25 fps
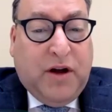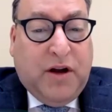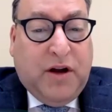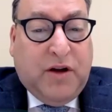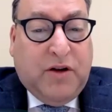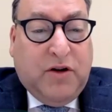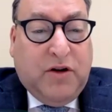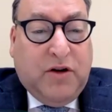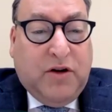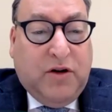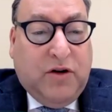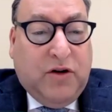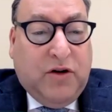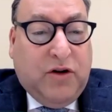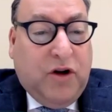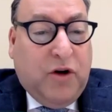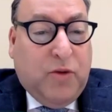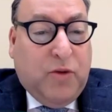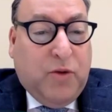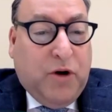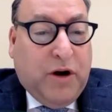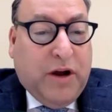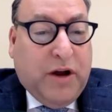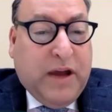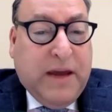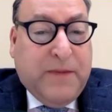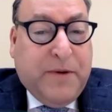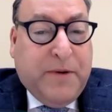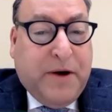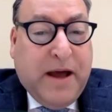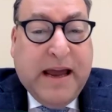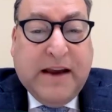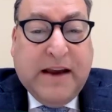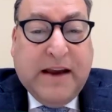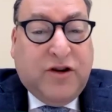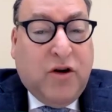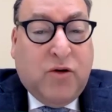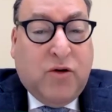founder and chairman of the
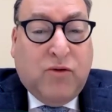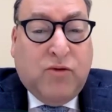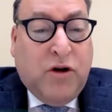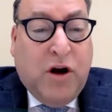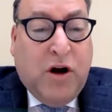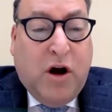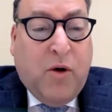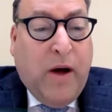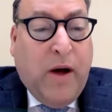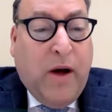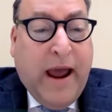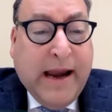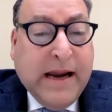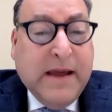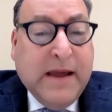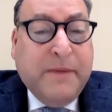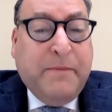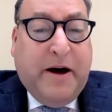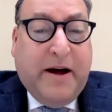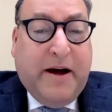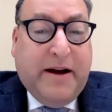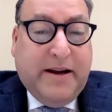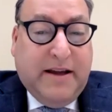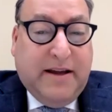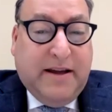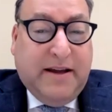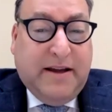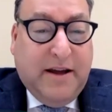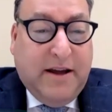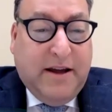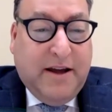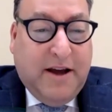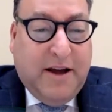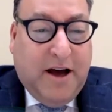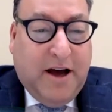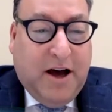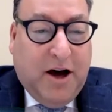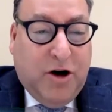Louis D. Brandeis Center
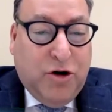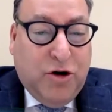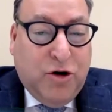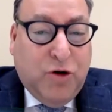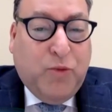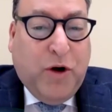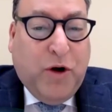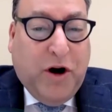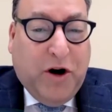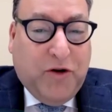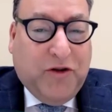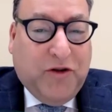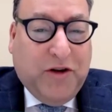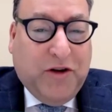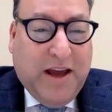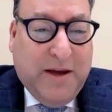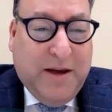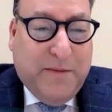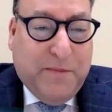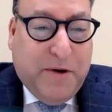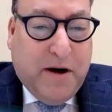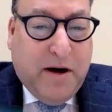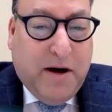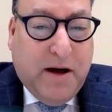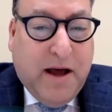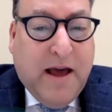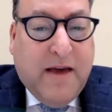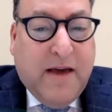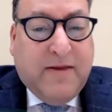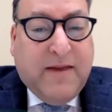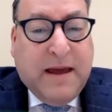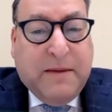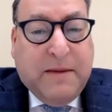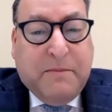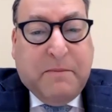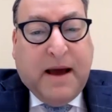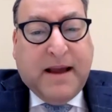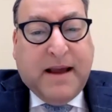for Human Rights Under Law,
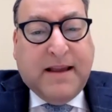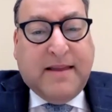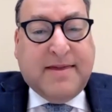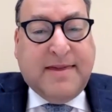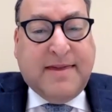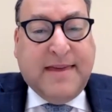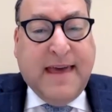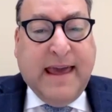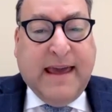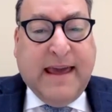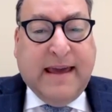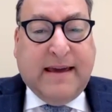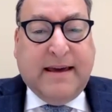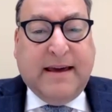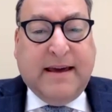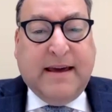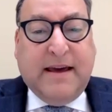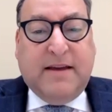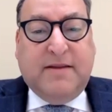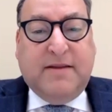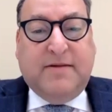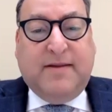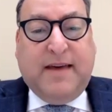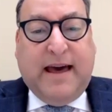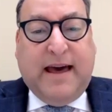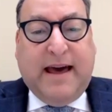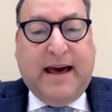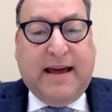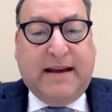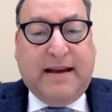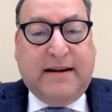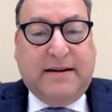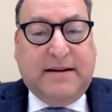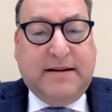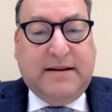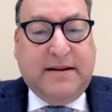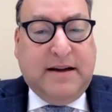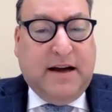who discusses a
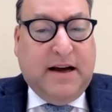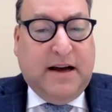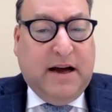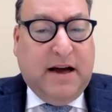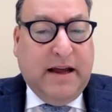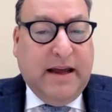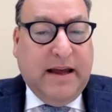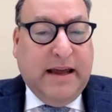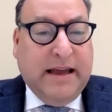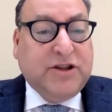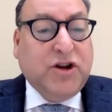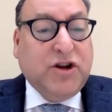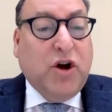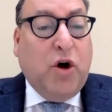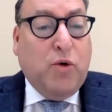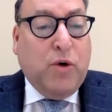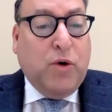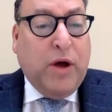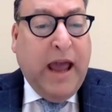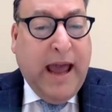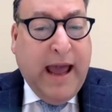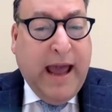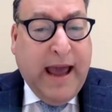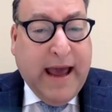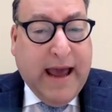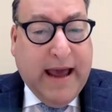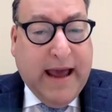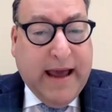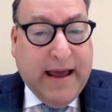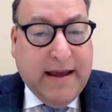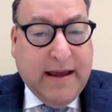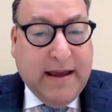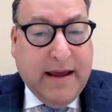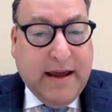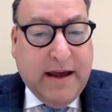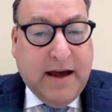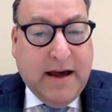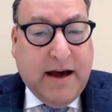recent poll among college
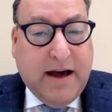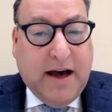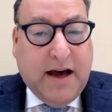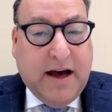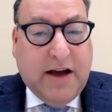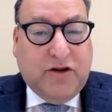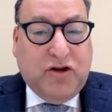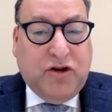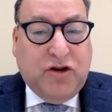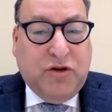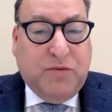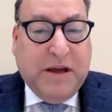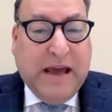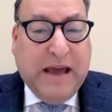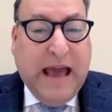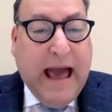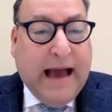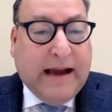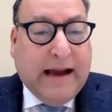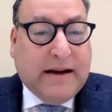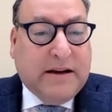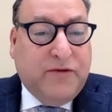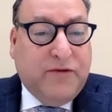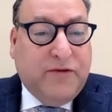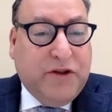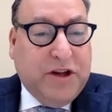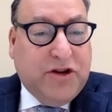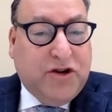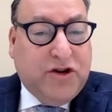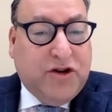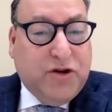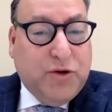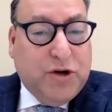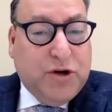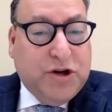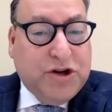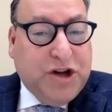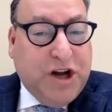students with a strong
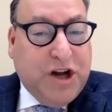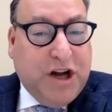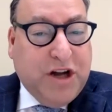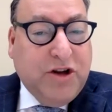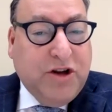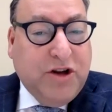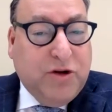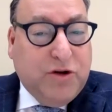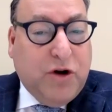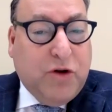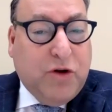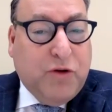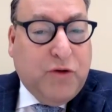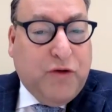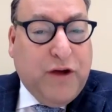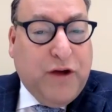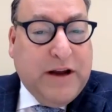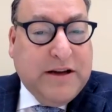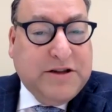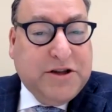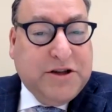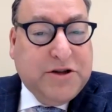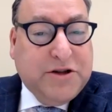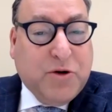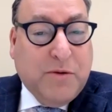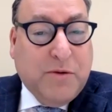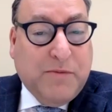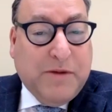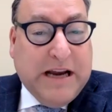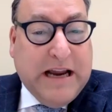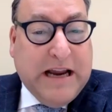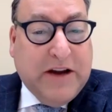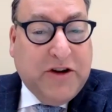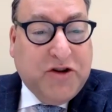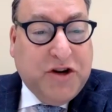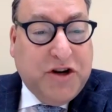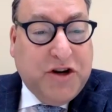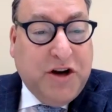sense of Jewish identity,
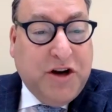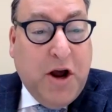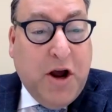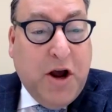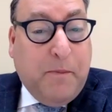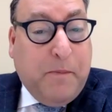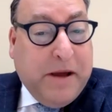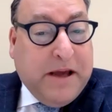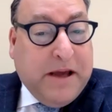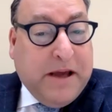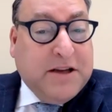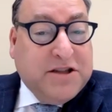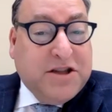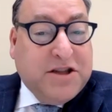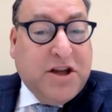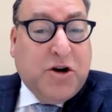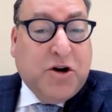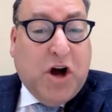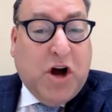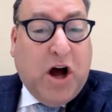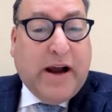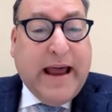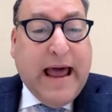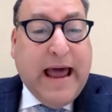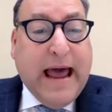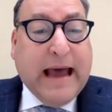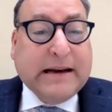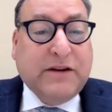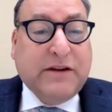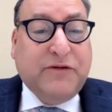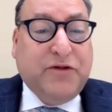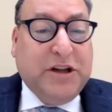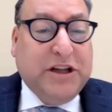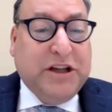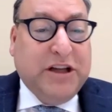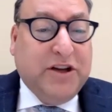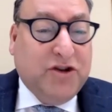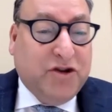indicating Jews feel
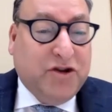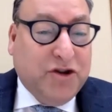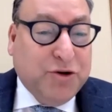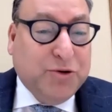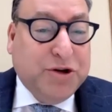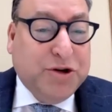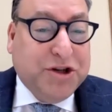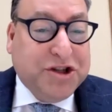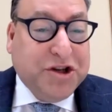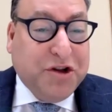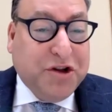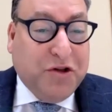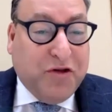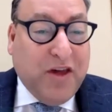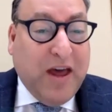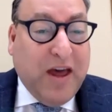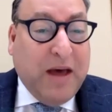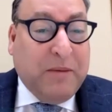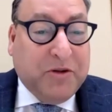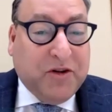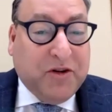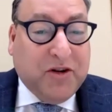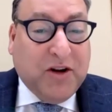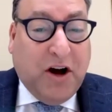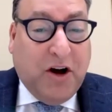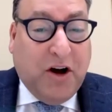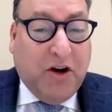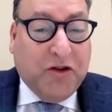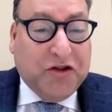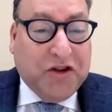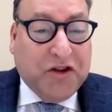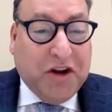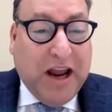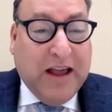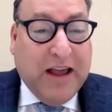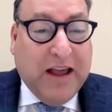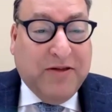unsafe on campus.